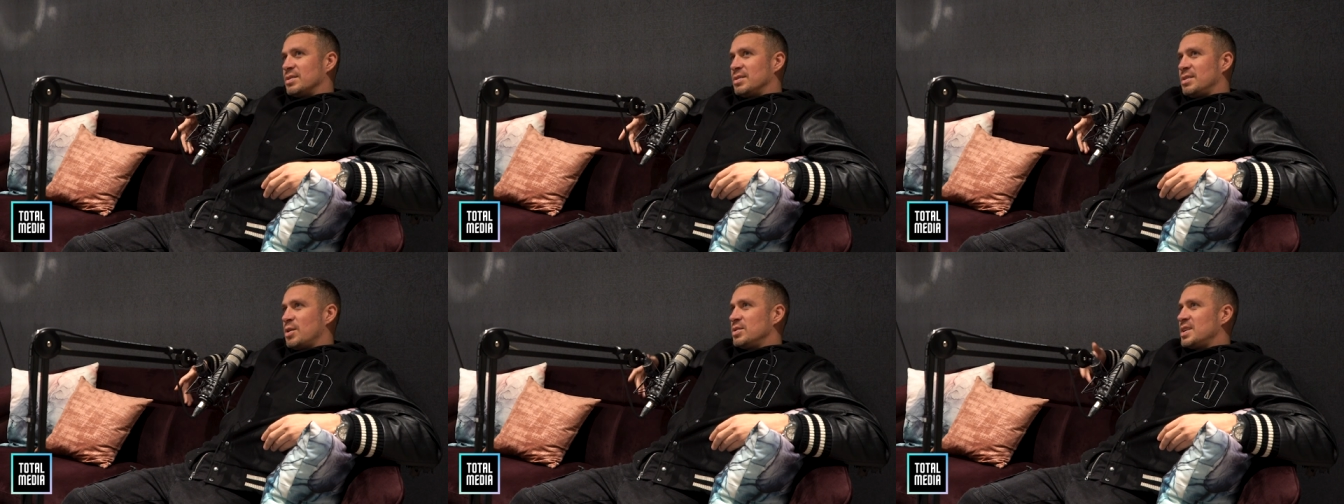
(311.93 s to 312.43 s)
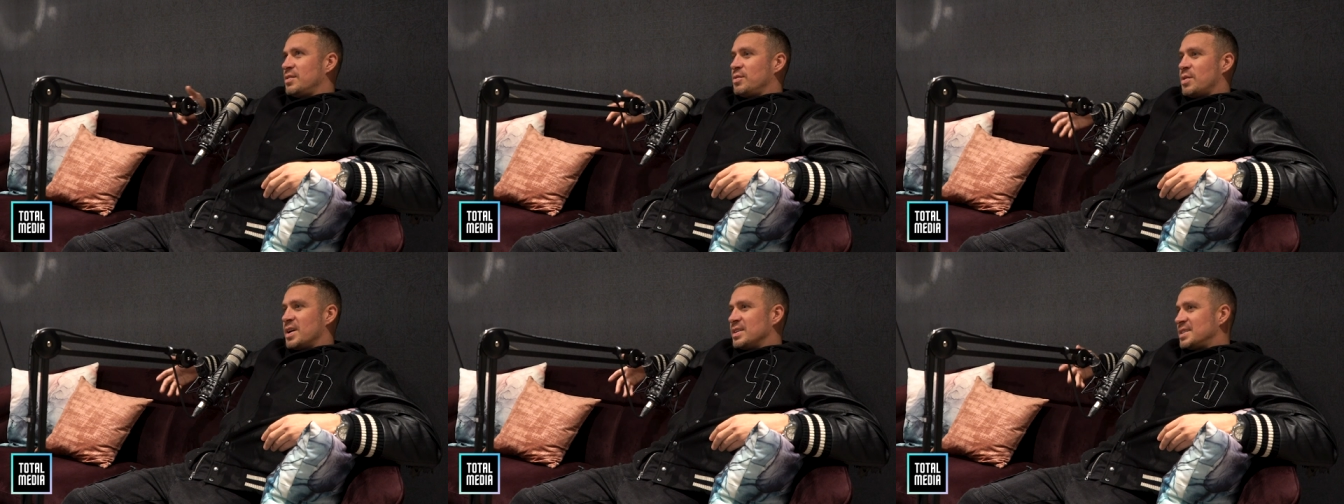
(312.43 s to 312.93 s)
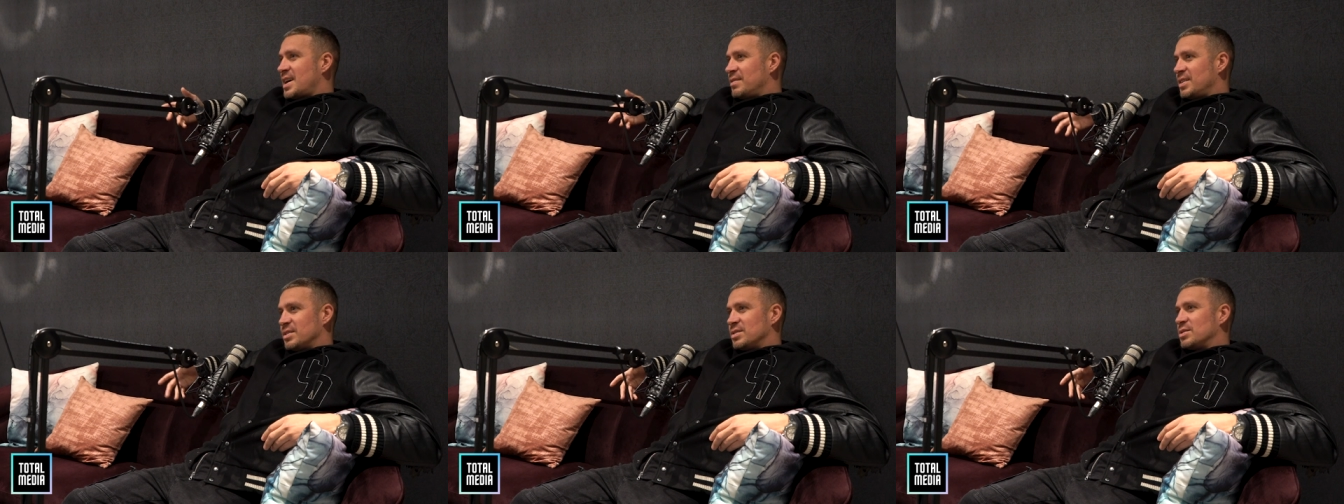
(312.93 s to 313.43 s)
knows everyone,
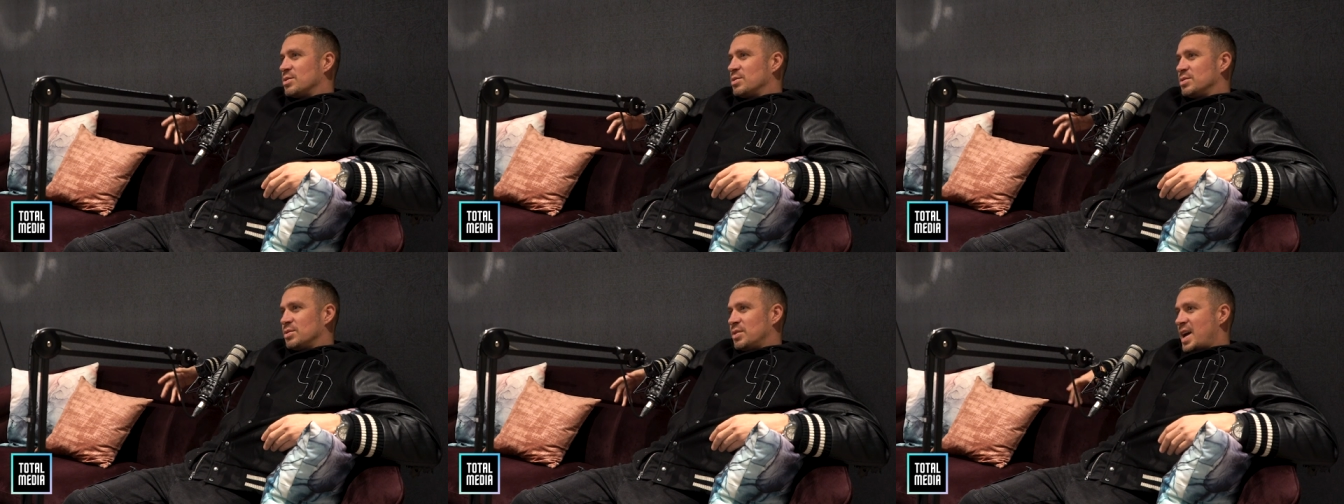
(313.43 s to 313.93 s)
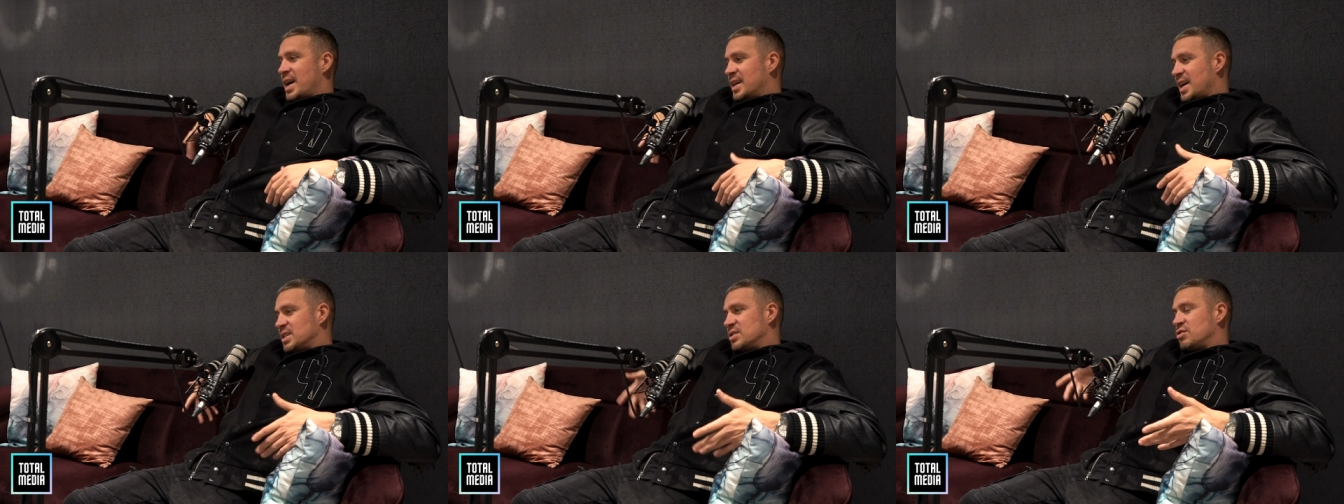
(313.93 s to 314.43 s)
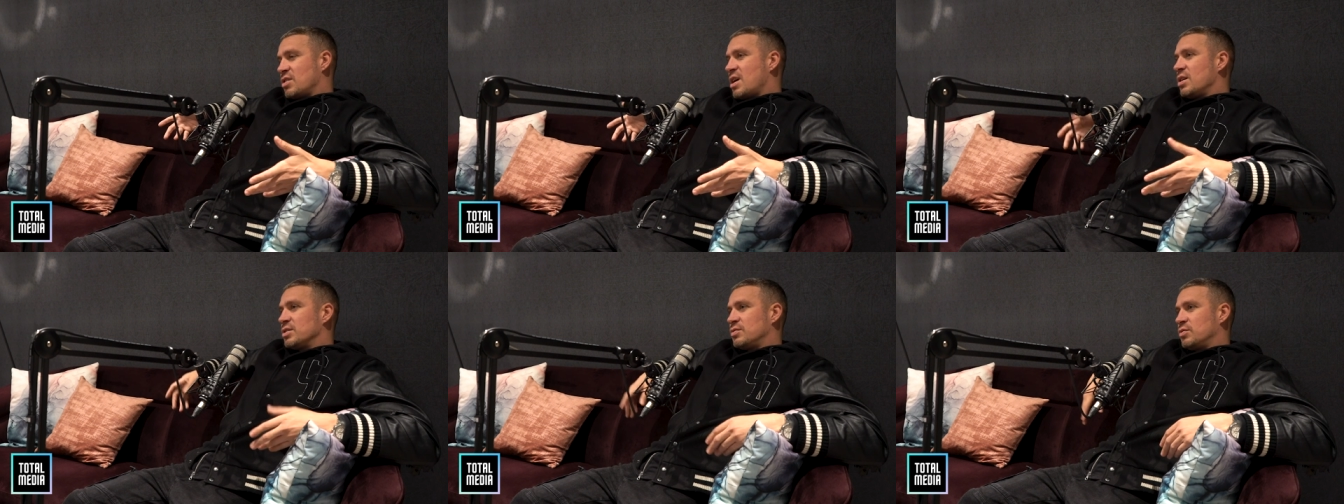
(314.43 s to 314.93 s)
South London schools and all that, and gets
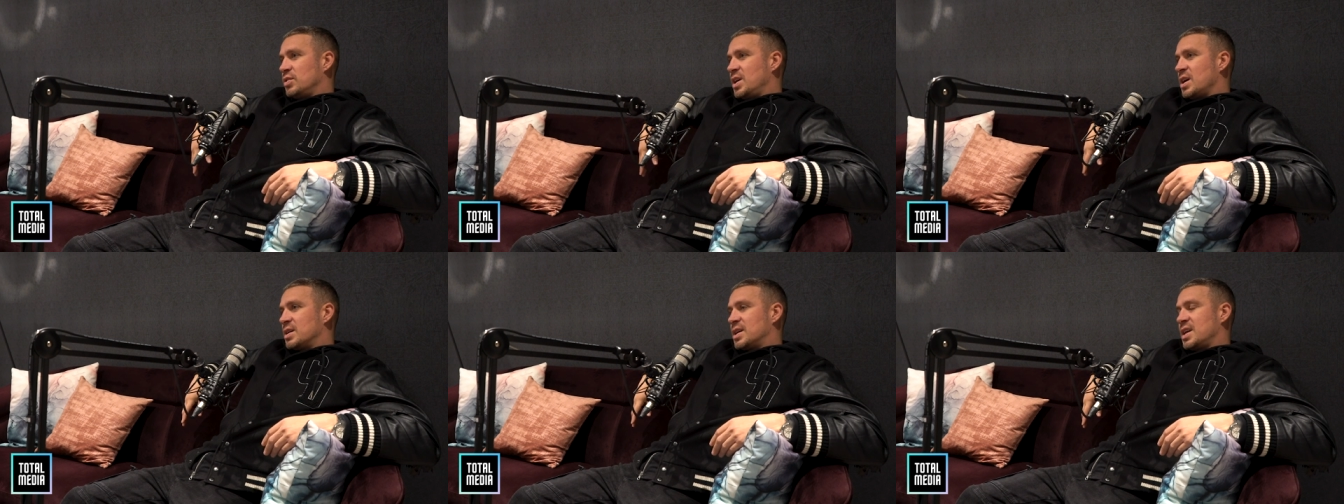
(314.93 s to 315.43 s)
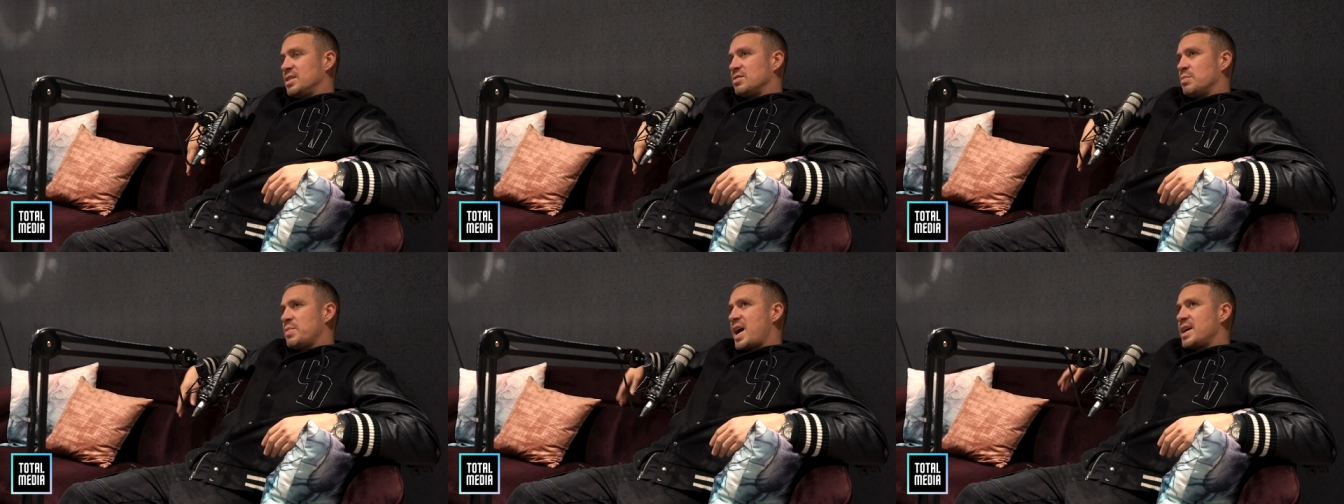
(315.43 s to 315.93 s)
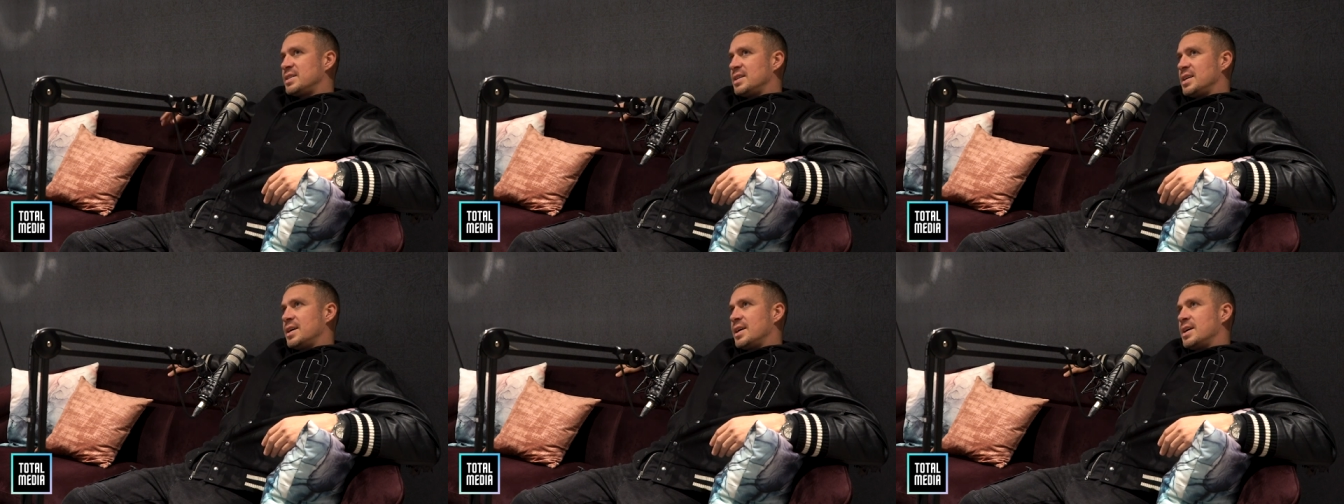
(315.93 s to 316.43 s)
trials for all the young kids from
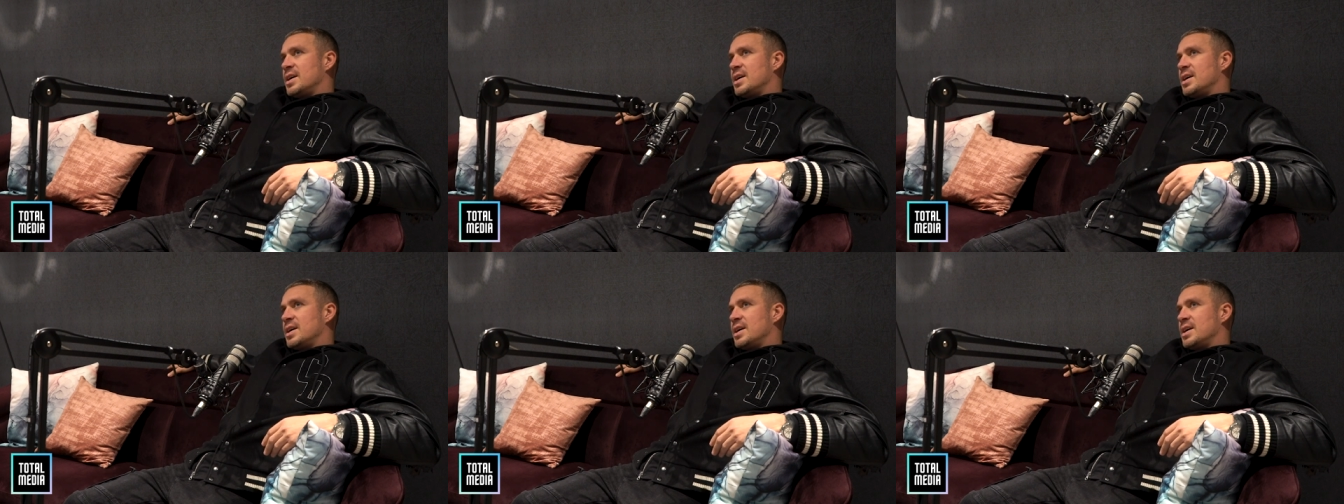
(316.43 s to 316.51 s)
Battersea.